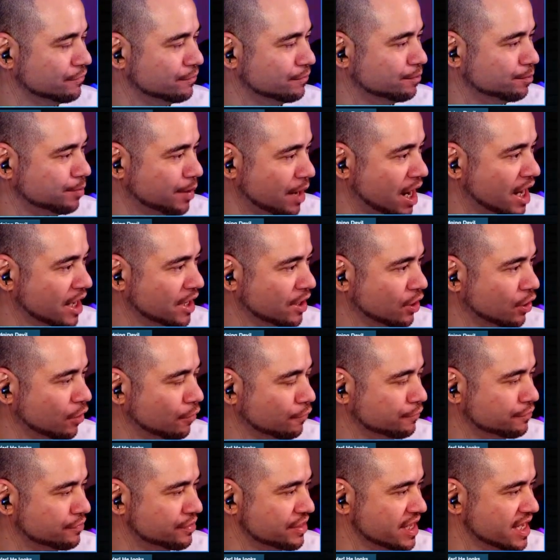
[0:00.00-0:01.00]
part
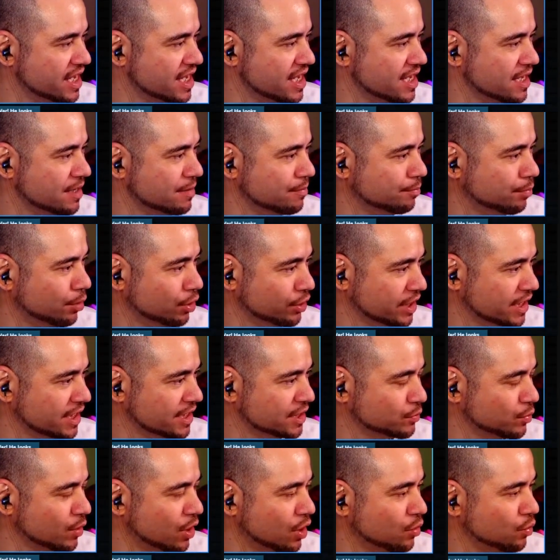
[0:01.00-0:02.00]
of the body as
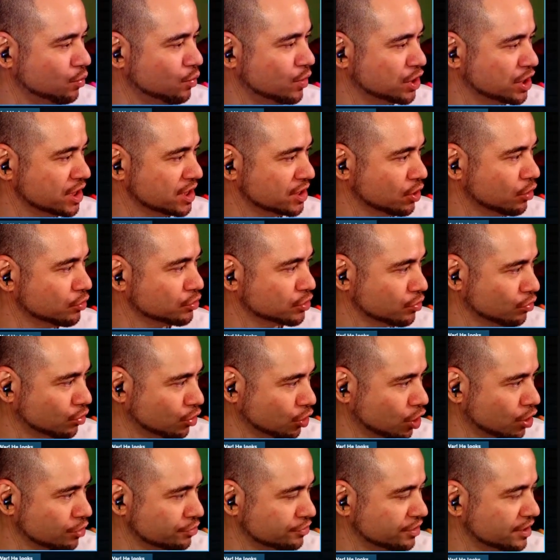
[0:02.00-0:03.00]
well, which is also
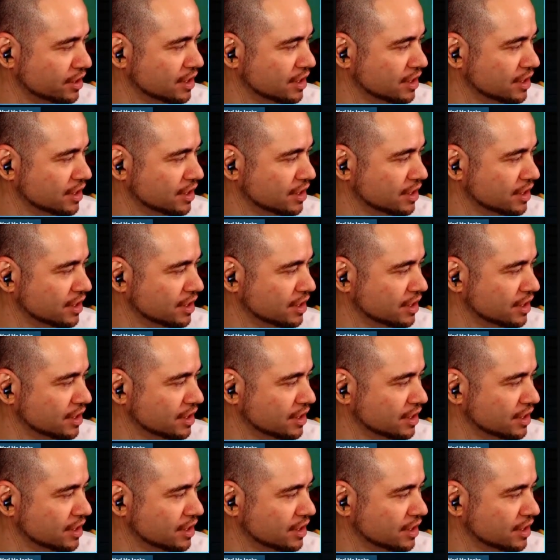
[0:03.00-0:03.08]
cloth,